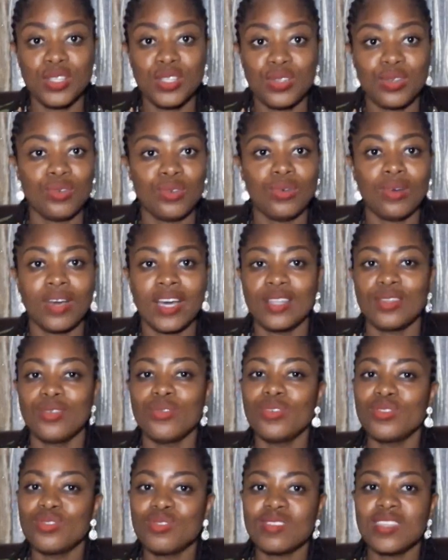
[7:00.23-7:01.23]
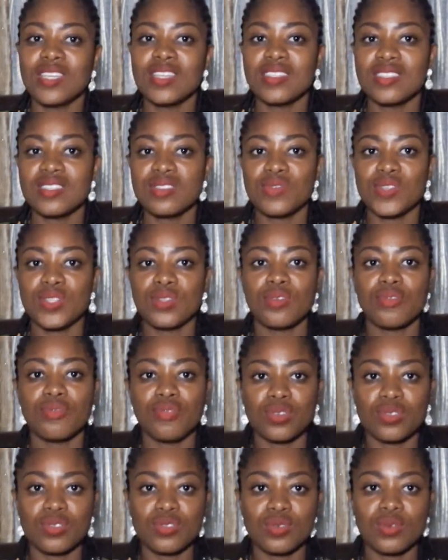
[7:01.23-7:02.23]
video. I don't want to take this video
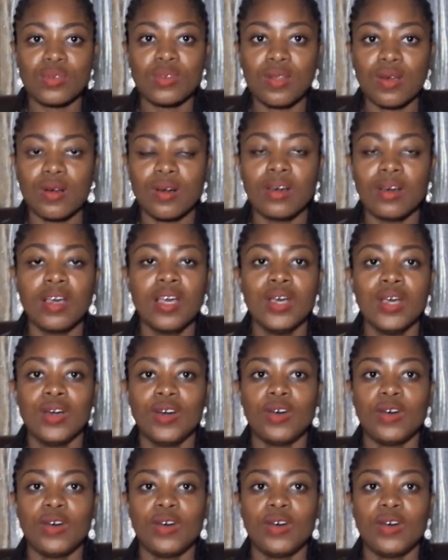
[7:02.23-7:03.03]
for too long.